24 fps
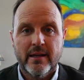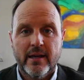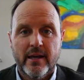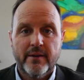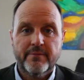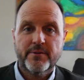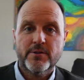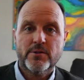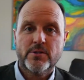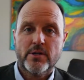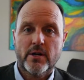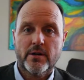
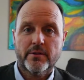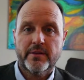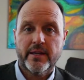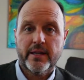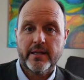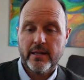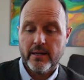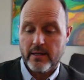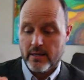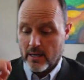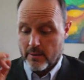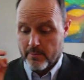If you start
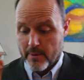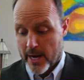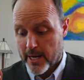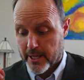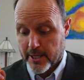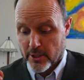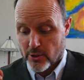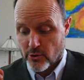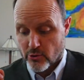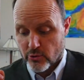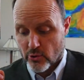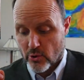thinking, am I
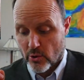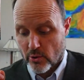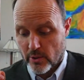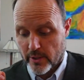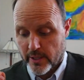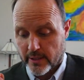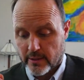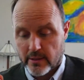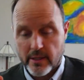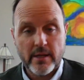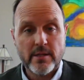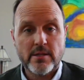
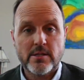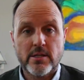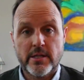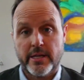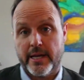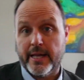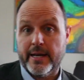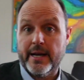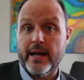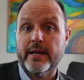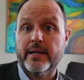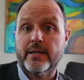controlling this?
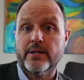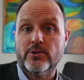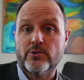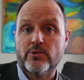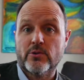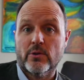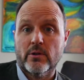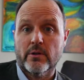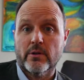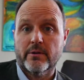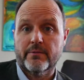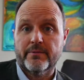Can I
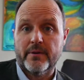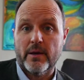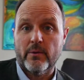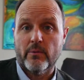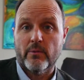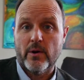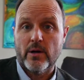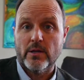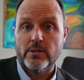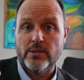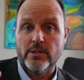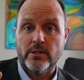control it if I
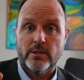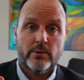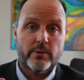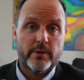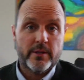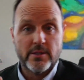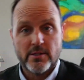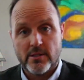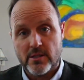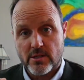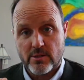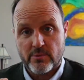want to?
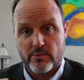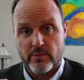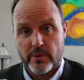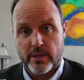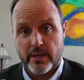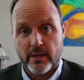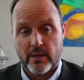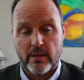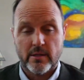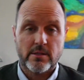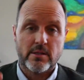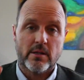Is this
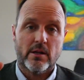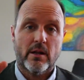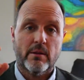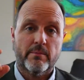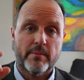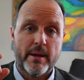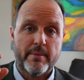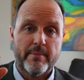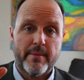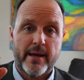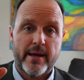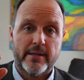real? Is it all
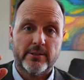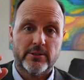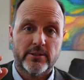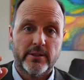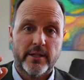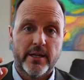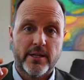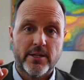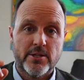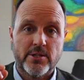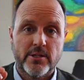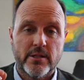my
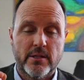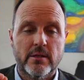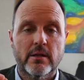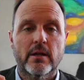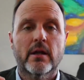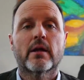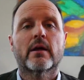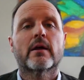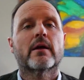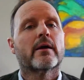imagination?